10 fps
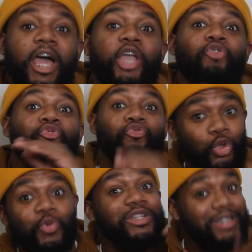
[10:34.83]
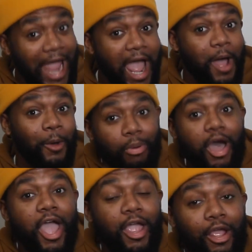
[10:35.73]
Like, you was down,
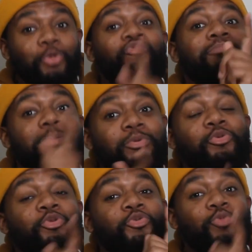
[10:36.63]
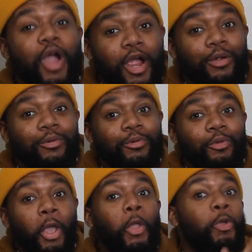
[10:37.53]
but you remember who you were.
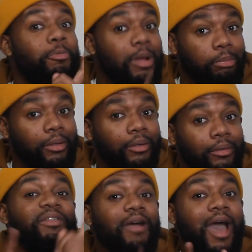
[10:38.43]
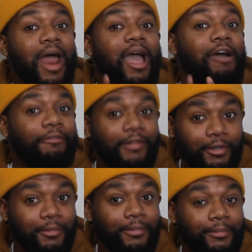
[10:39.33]
You remember whatever God got for
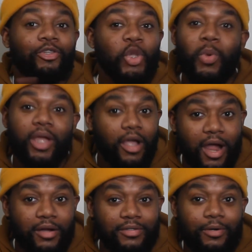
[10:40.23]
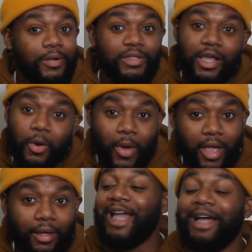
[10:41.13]
you. No one can curse or take
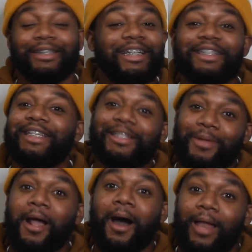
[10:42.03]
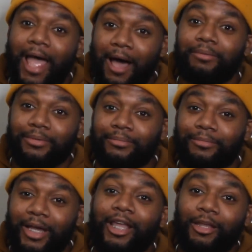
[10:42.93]
away. Now, this is what I call an album,
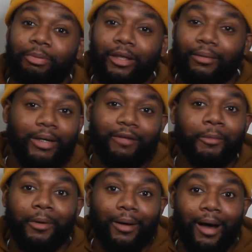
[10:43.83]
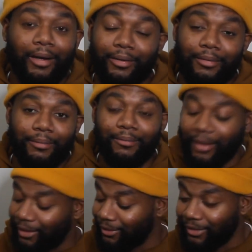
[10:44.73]
an EP, whatever you want to call it. You know what
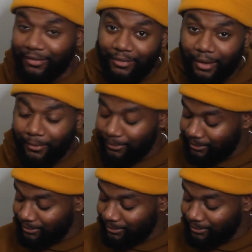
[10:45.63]
I'm saying? It's dope.